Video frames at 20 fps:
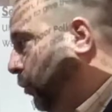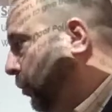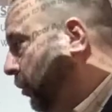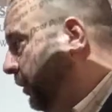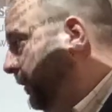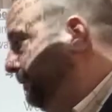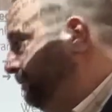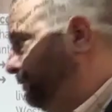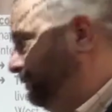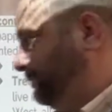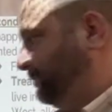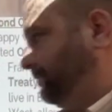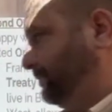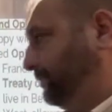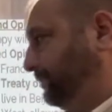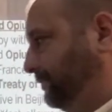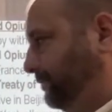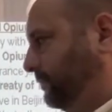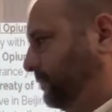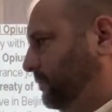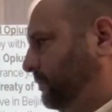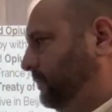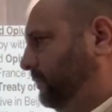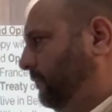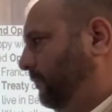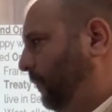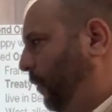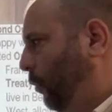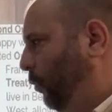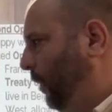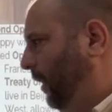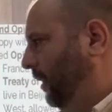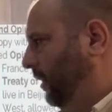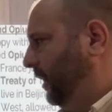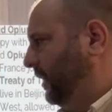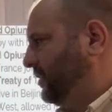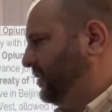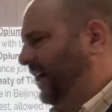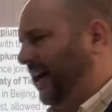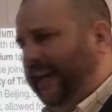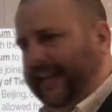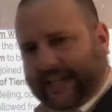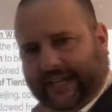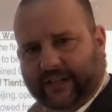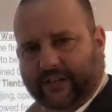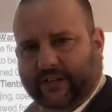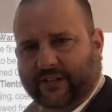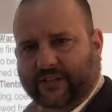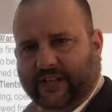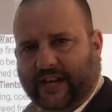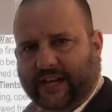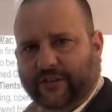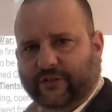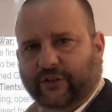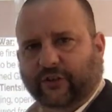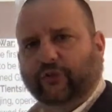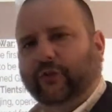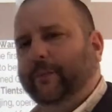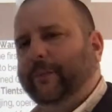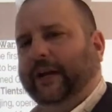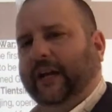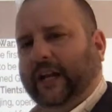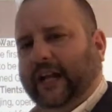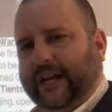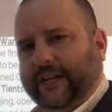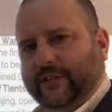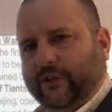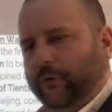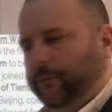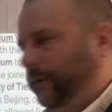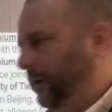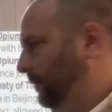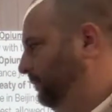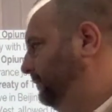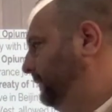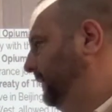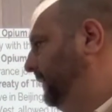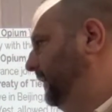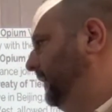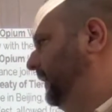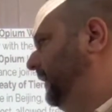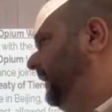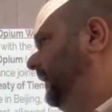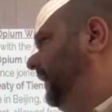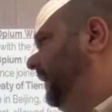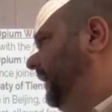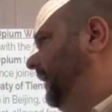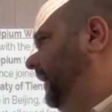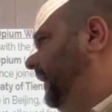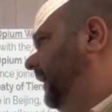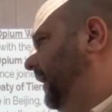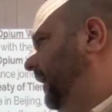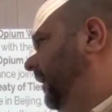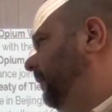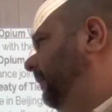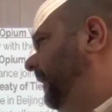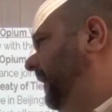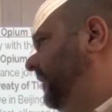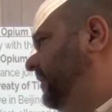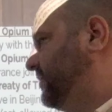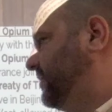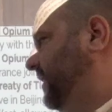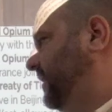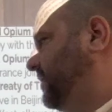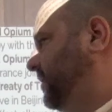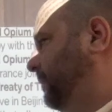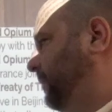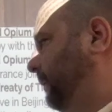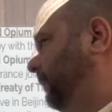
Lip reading: War, where China decides to criminalize opium and sets up a